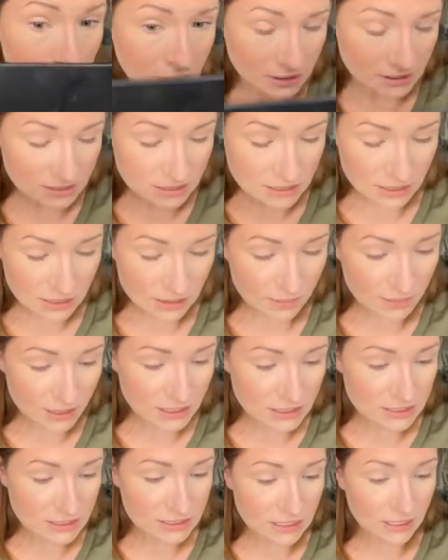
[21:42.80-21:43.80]
Like, am
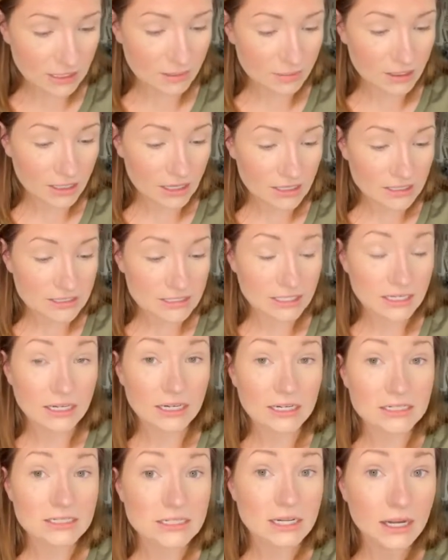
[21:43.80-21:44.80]
I dabbing? I
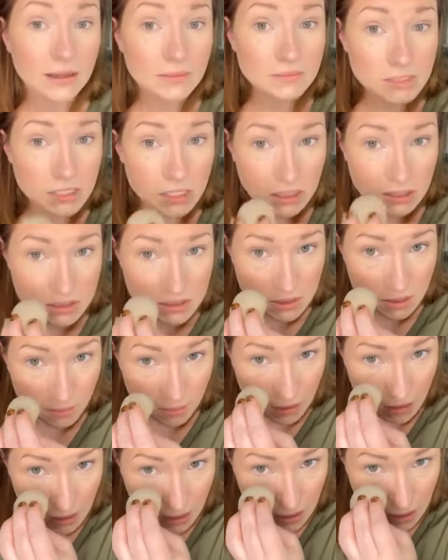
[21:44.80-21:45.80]
did. I dabbed into
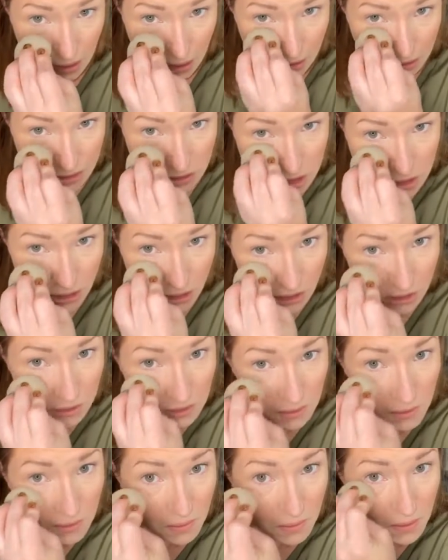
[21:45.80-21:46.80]
my
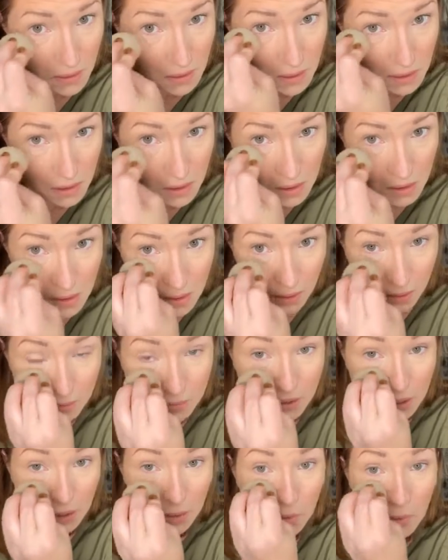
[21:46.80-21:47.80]
eyeshadow.
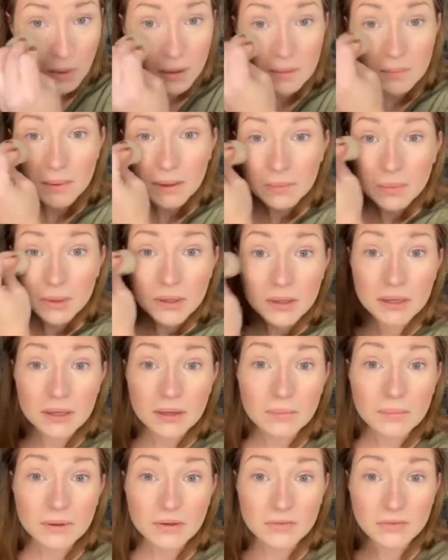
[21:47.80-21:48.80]
I'm like, what am I
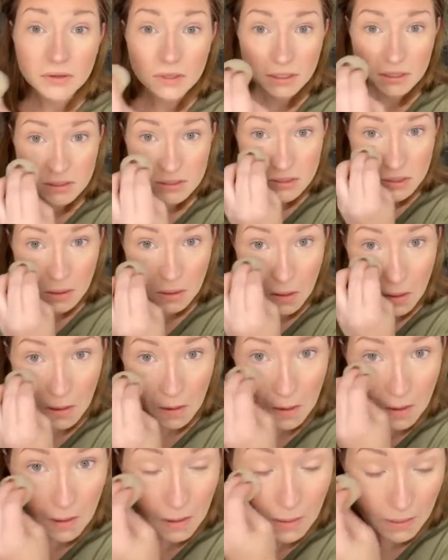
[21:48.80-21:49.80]
putting on my face?
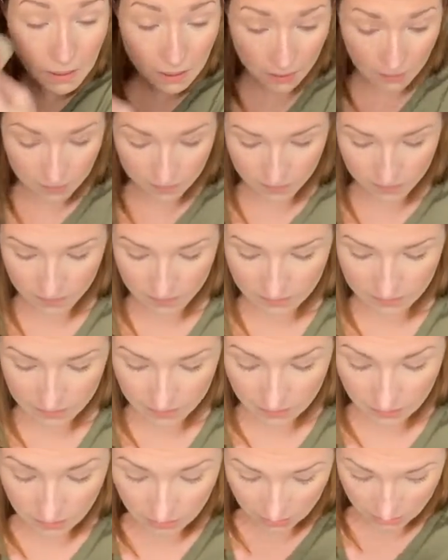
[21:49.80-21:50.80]
Okay.
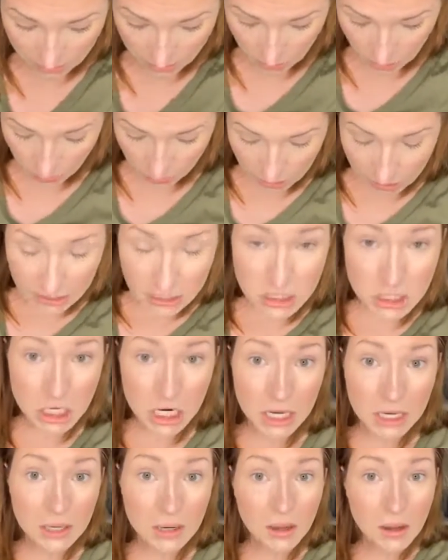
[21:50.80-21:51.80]

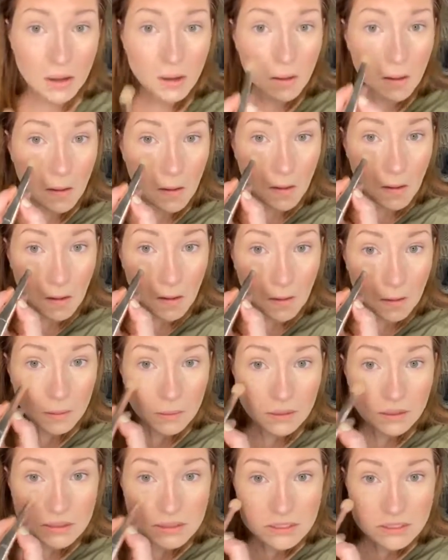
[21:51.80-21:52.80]
Correction.
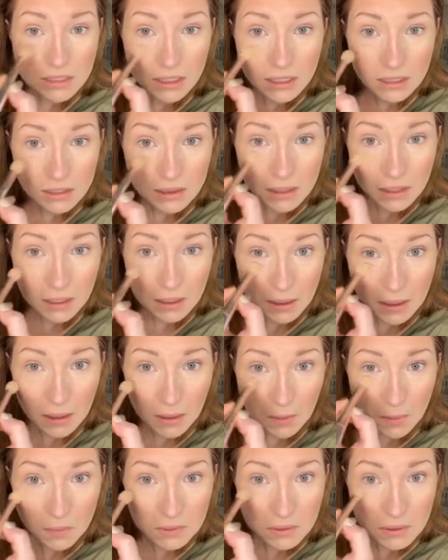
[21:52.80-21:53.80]
Let's take that
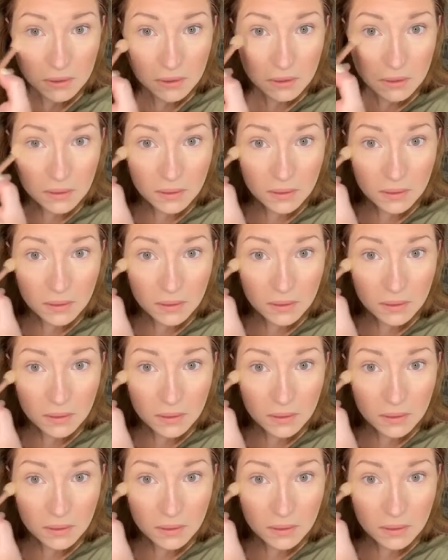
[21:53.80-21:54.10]
out.